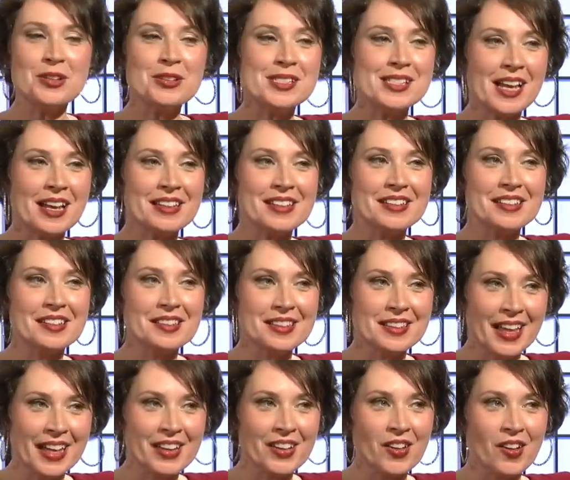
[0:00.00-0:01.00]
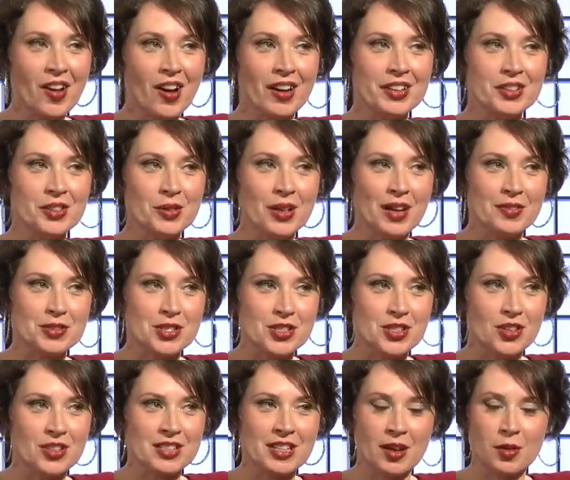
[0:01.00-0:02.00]
you said later on you would have to
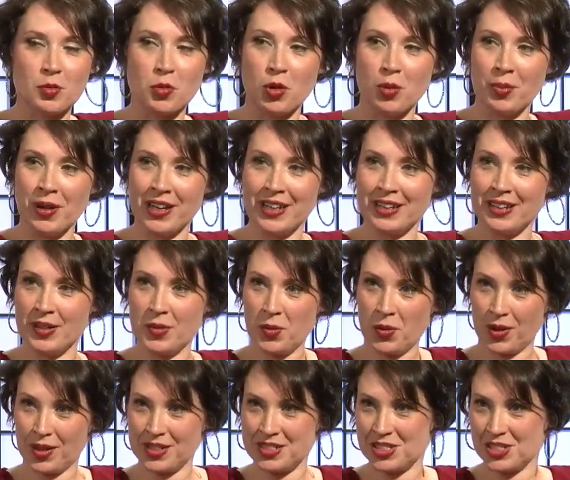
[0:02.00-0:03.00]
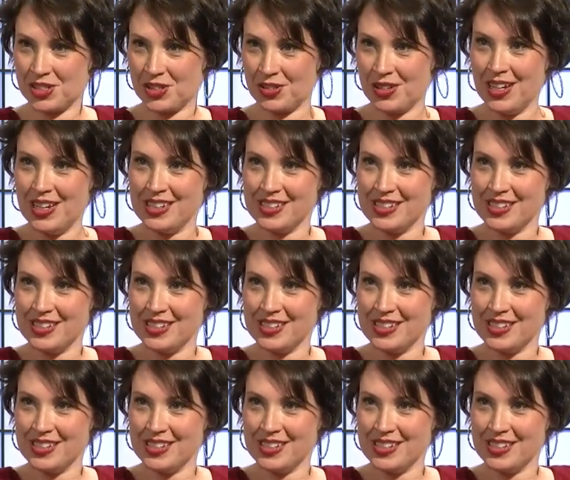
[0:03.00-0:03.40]
turn down more money, and it worries you.